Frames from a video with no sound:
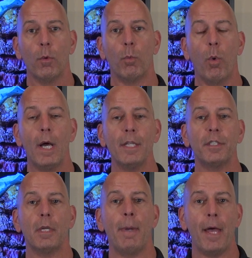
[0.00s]
what is
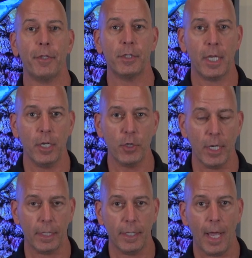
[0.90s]
it about this
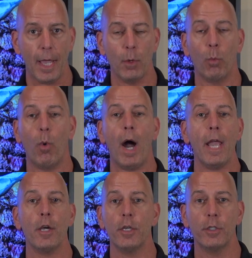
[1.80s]
ketogenic diet?
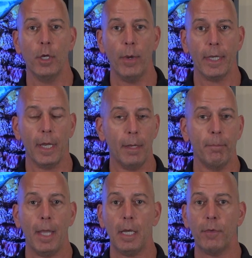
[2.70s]
Why are you doing it?
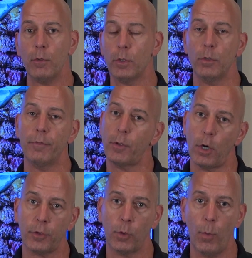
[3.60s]
And many of you are doing it, of course, for